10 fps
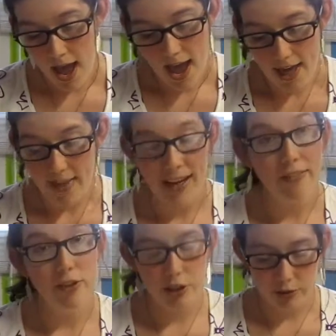And they
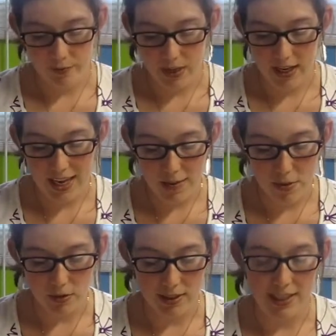never do. They keep
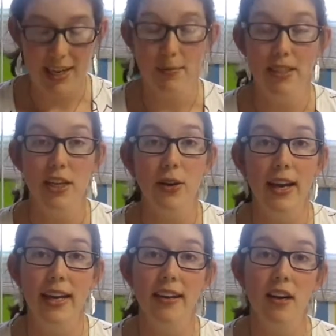those nicknames that you
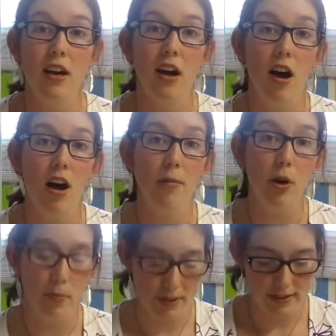hate on
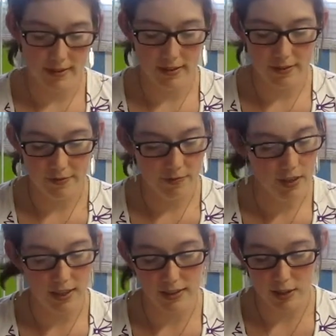purpose,
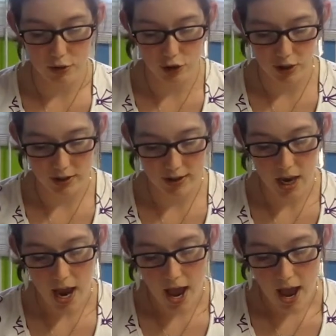because they're jerks.
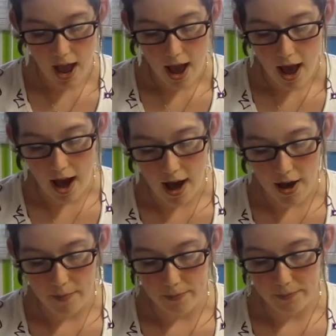
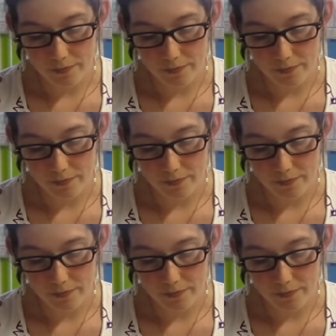I